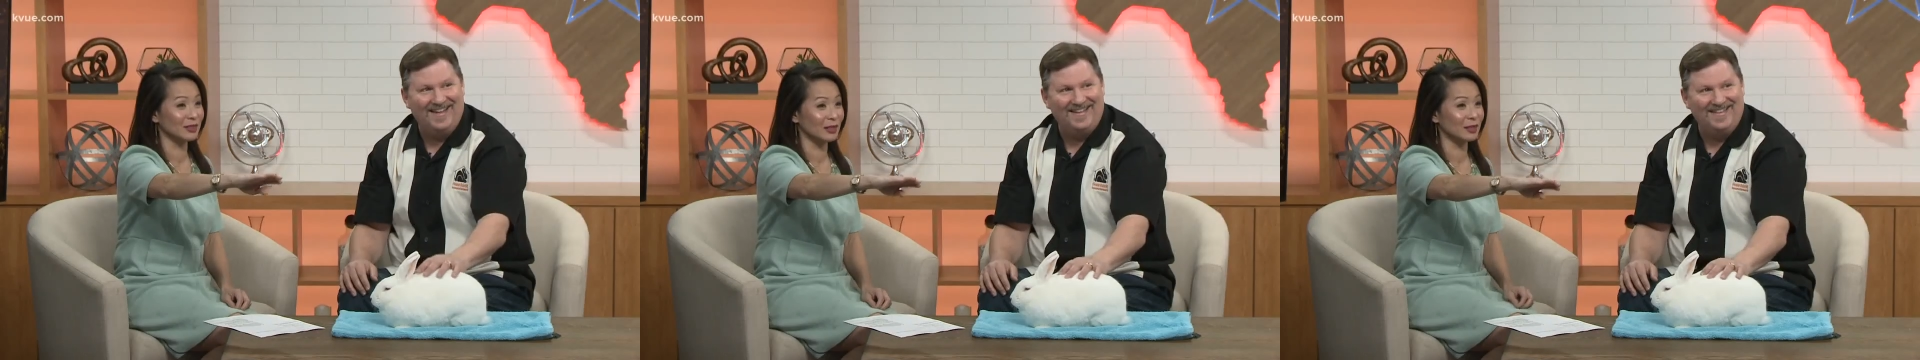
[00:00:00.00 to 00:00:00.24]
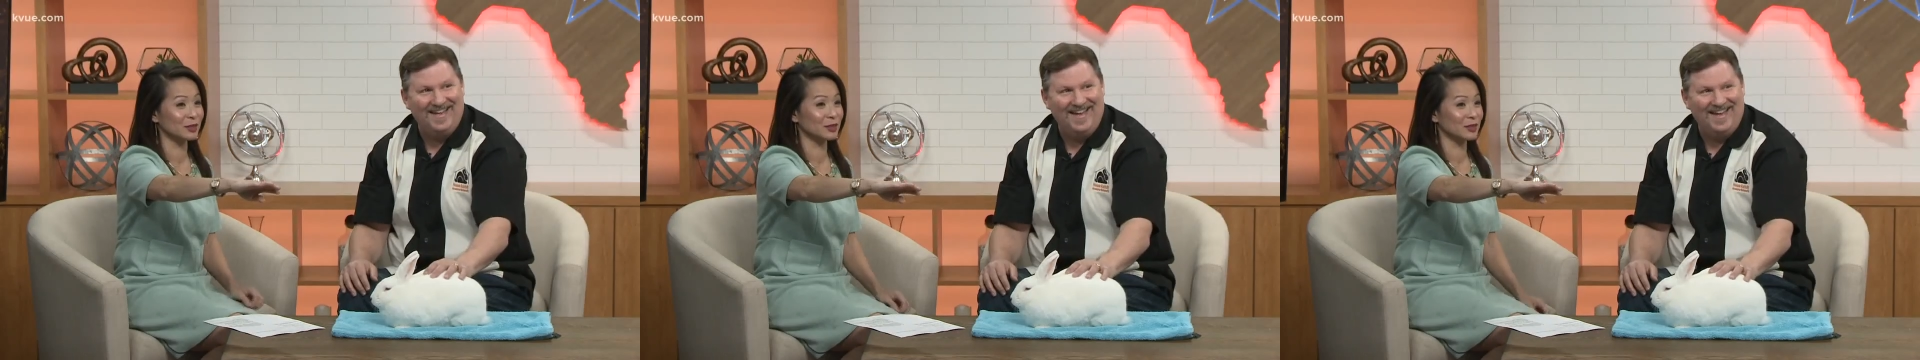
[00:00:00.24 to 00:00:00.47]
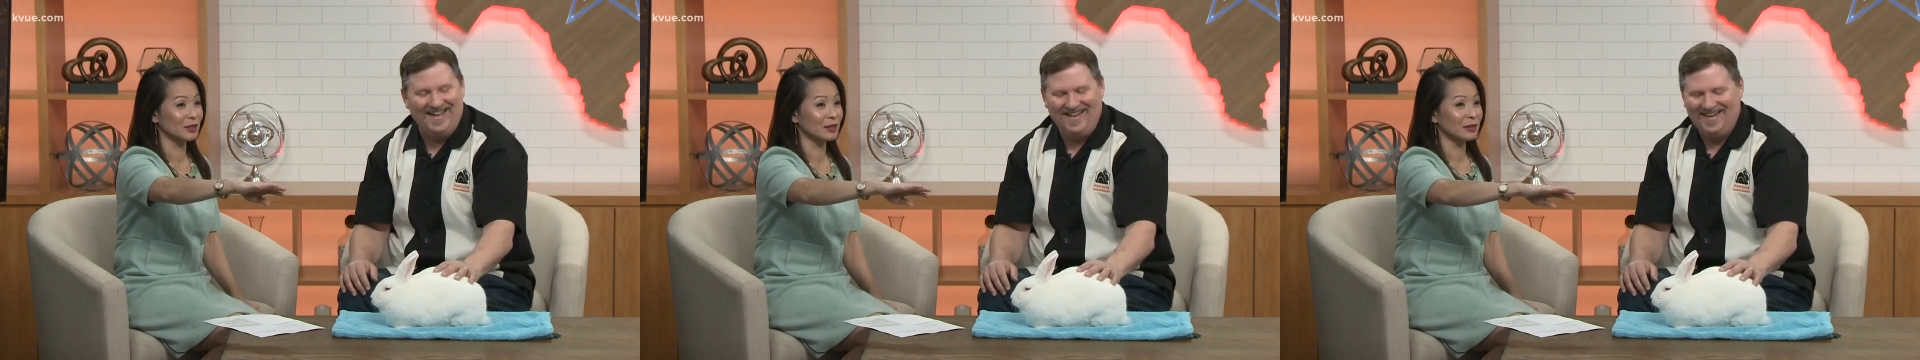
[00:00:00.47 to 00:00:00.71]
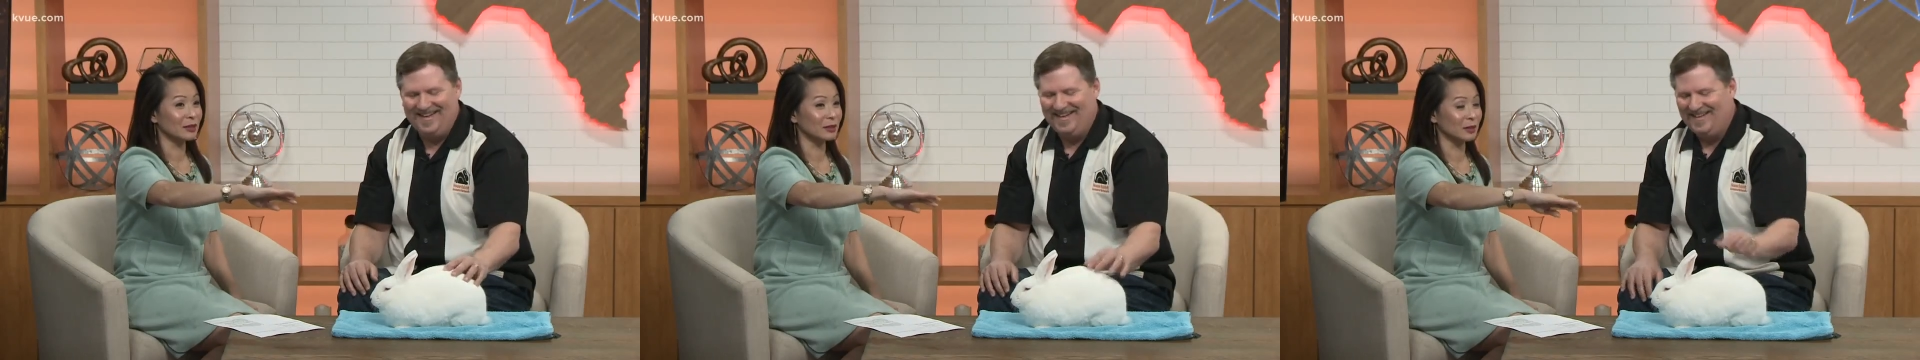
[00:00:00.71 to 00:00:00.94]
Speaker 1: to touch
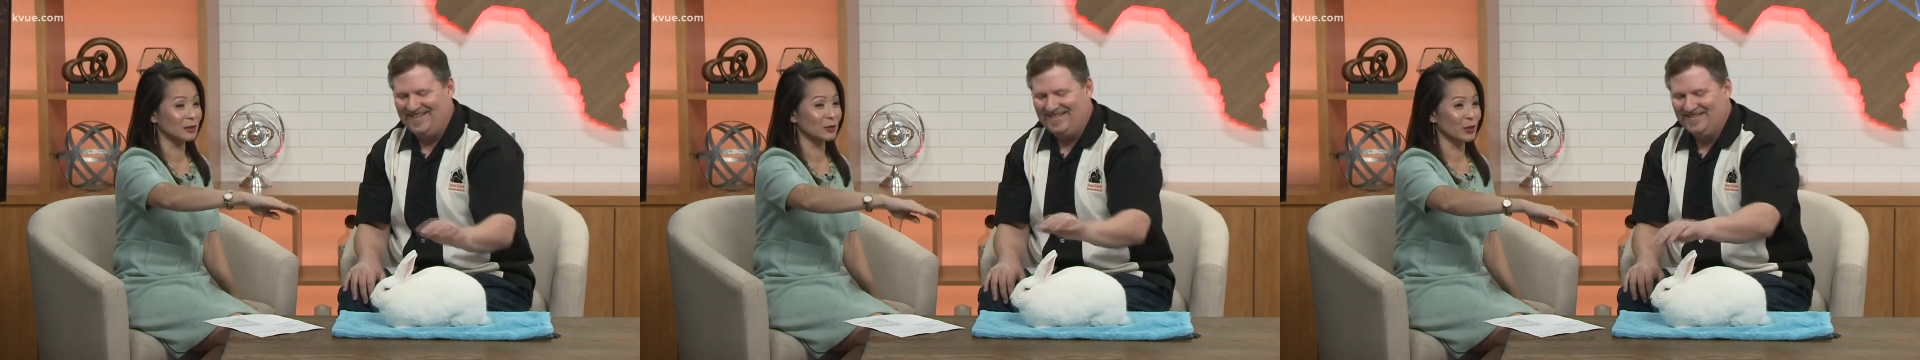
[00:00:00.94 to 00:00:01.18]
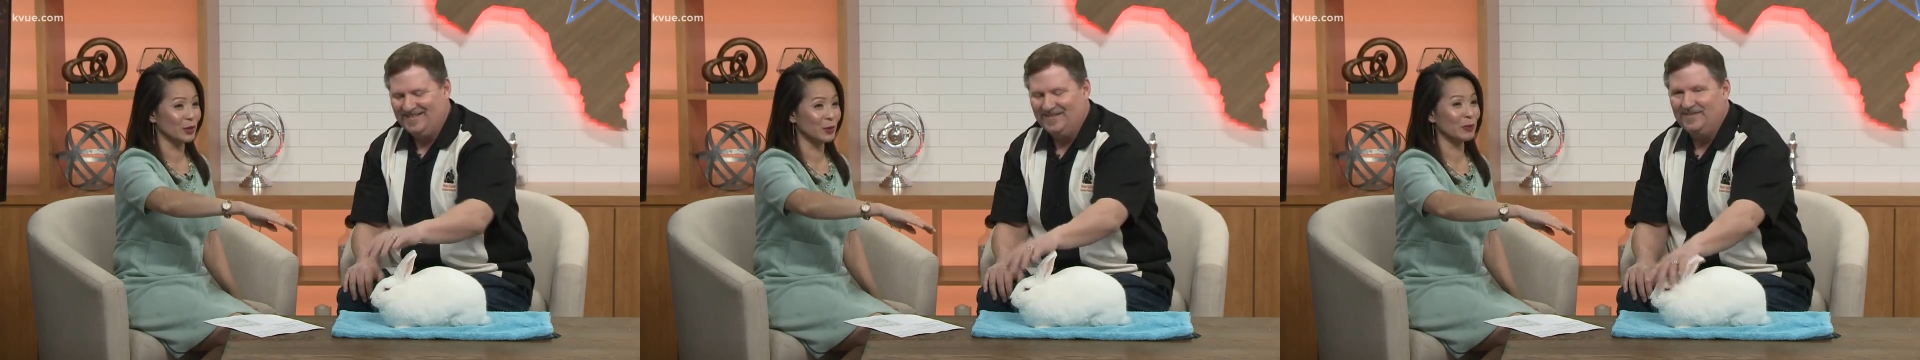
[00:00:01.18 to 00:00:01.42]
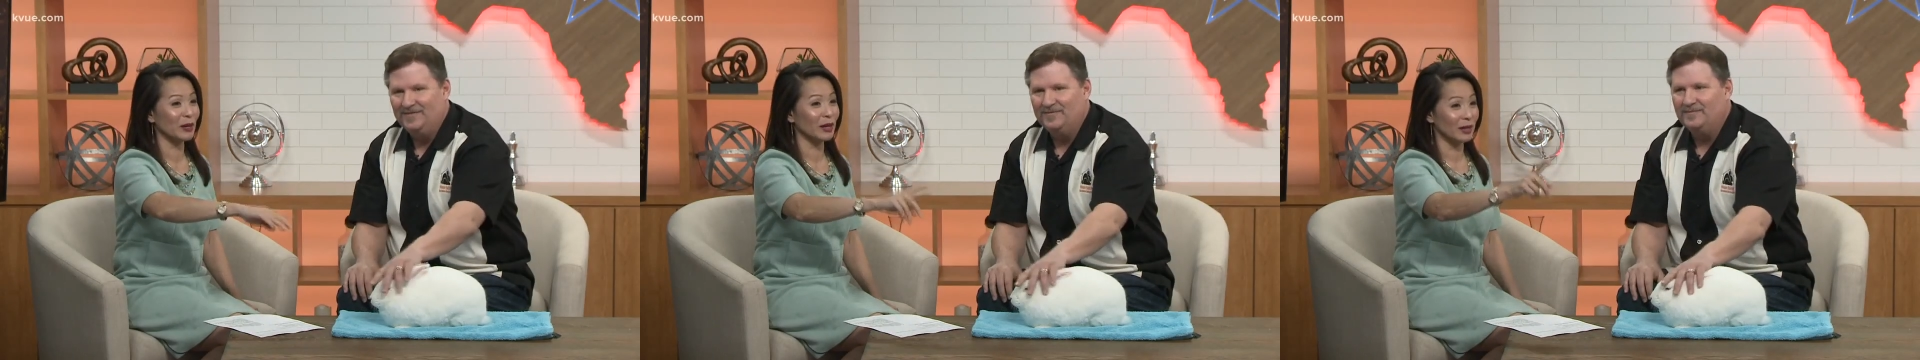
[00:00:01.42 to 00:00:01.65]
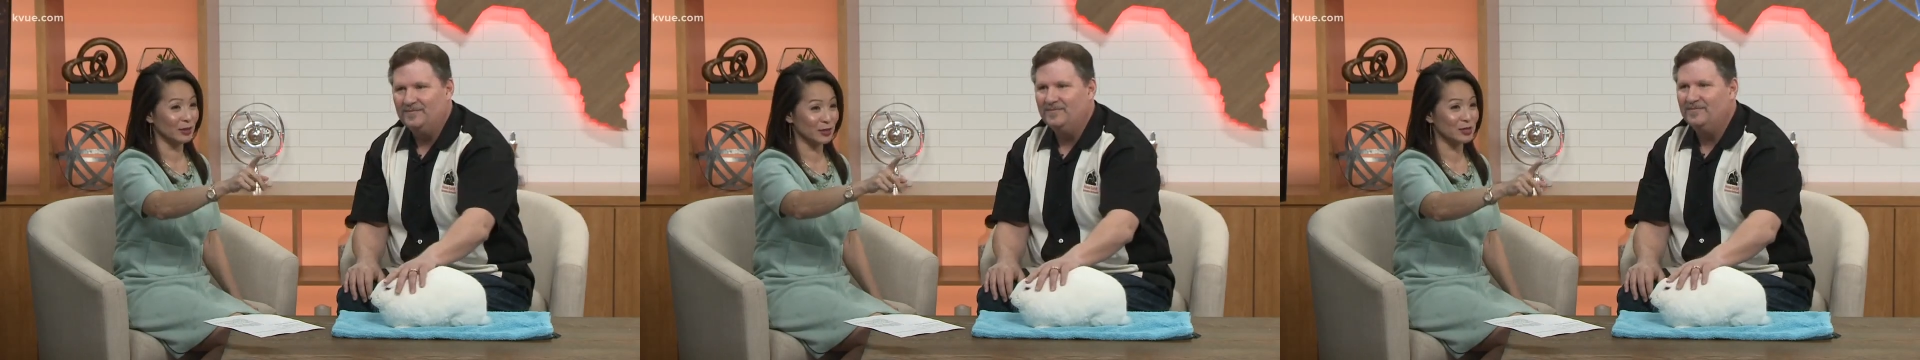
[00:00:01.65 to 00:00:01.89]
this little cutie pie
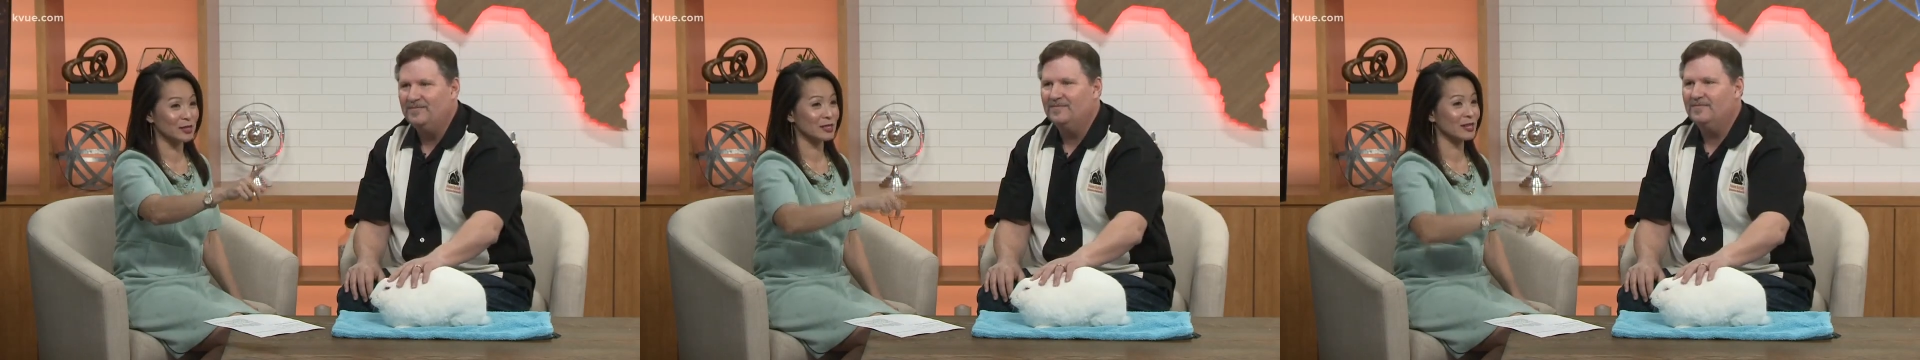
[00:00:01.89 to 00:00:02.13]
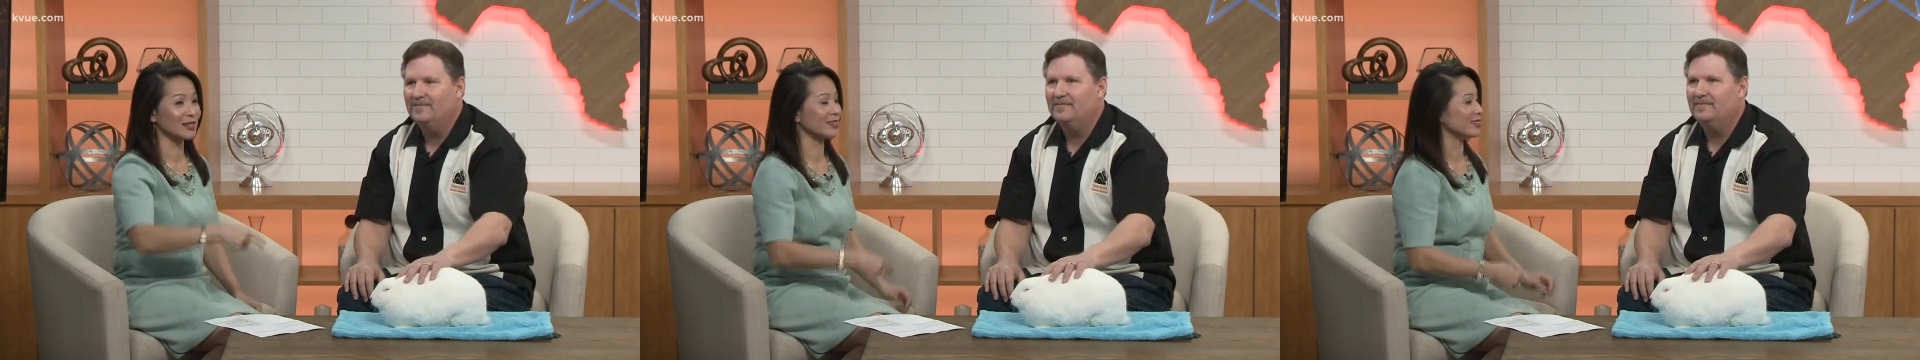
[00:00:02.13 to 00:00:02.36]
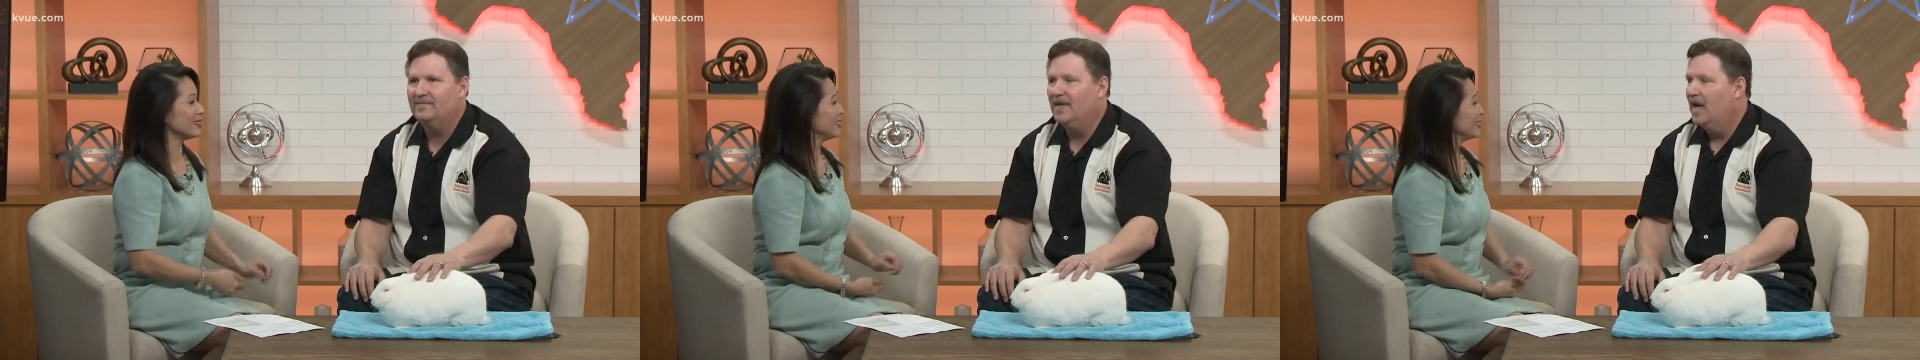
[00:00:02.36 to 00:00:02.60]
in just a second.